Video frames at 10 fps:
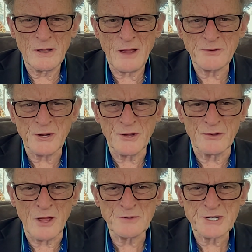
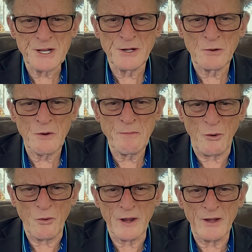afternoon. I'm still
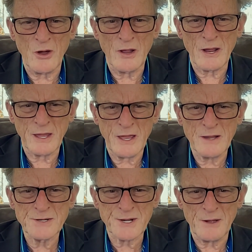reporting on a
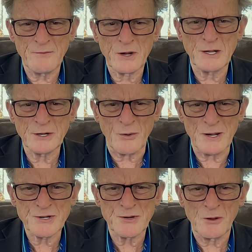case of
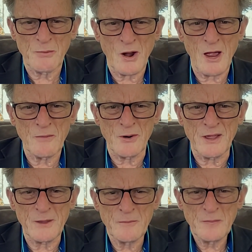congressional
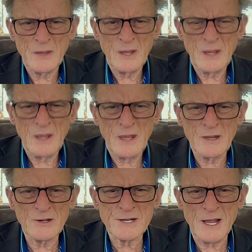bribery. It
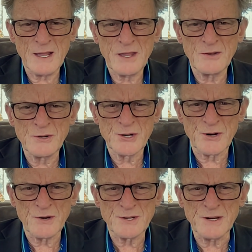looks like New
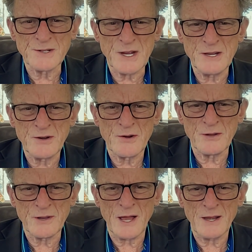Jersey's senior
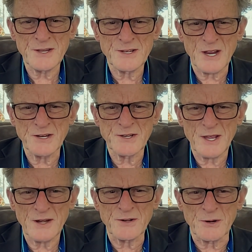United States
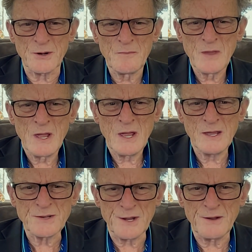senator
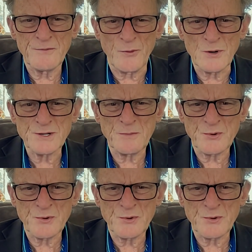is in for some